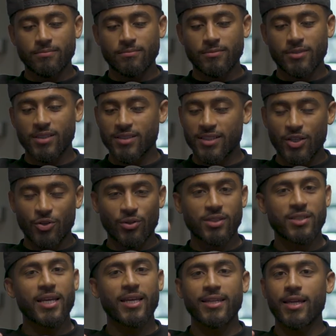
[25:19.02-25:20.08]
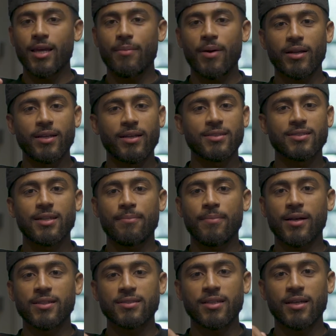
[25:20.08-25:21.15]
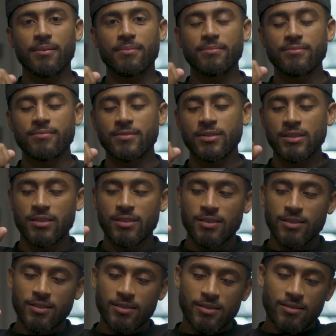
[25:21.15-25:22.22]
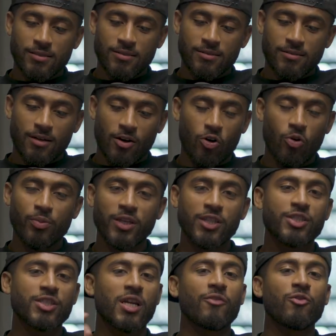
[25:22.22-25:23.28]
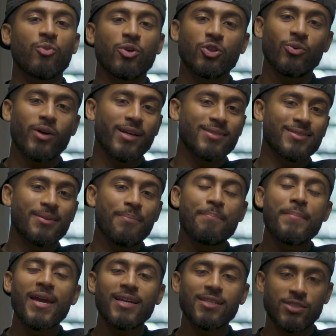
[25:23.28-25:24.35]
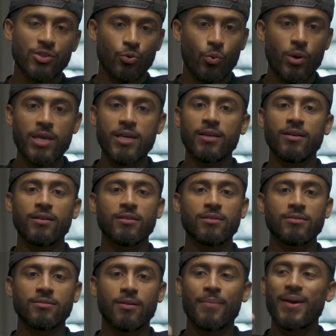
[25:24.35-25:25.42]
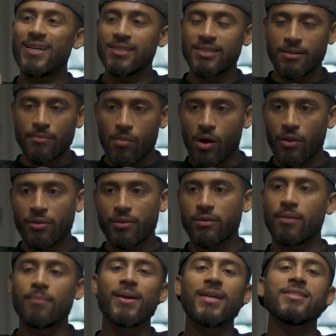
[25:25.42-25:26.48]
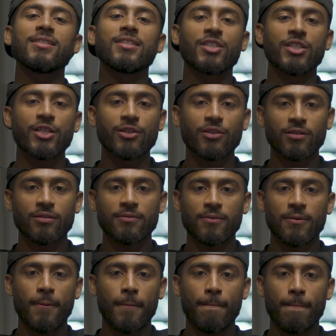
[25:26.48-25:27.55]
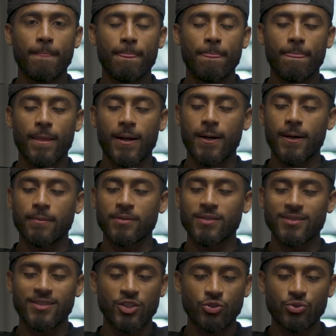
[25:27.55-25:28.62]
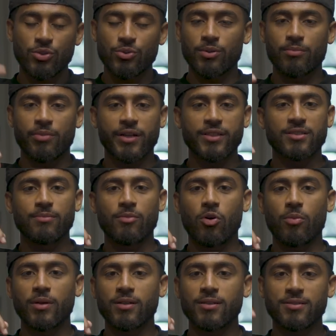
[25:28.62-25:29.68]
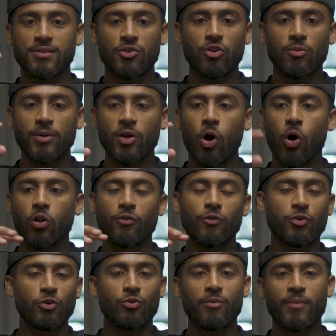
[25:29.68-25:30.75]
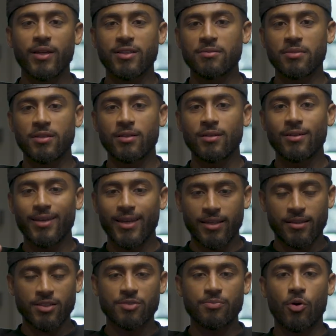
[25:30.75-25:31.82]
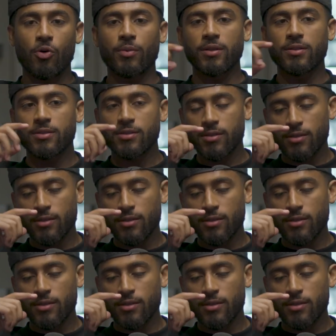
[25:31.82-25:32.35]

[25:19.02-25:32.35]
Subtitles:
Continue to take it day by day, step by step. I hope each and every one of you has an amazing week, amazing month, amazing year. Continue to embrace the moment. Continue to be all of who you were made to be in this moment.